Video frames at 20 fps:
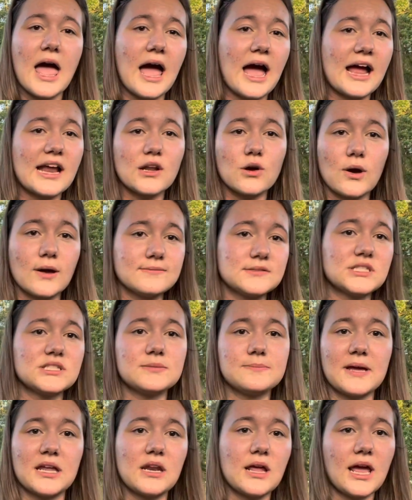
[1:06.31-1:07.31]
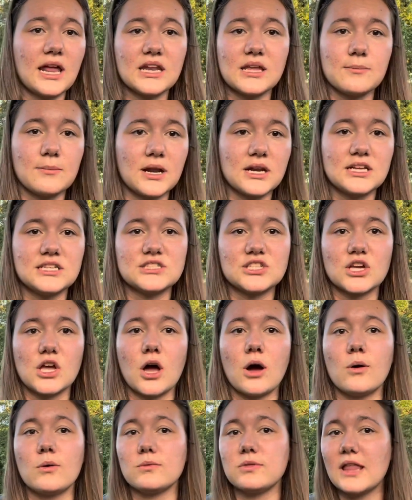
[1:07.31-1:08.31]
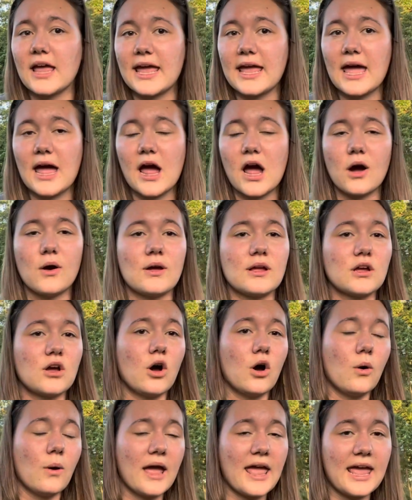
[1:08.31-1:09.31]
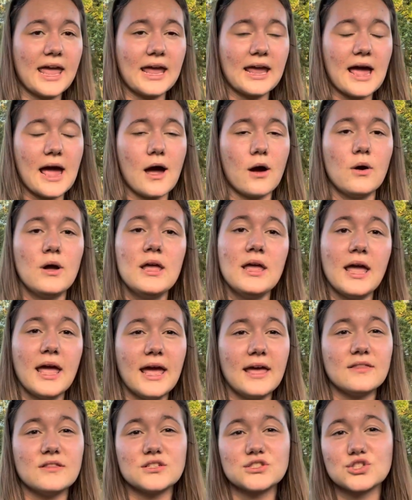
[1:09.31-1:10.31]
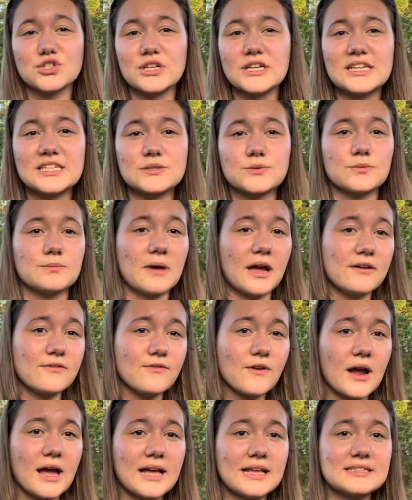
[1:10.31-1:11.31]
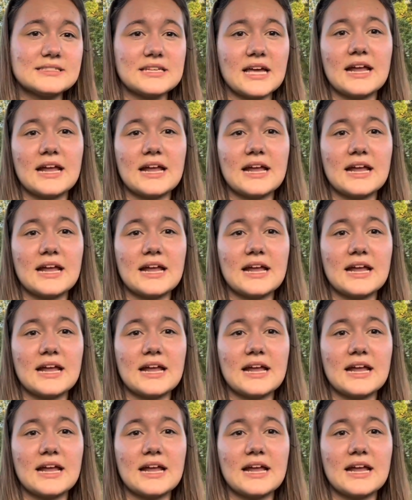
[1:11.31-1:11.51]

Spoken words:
I don't have to spend any money to go lay out and go hang out in the trees with my friends.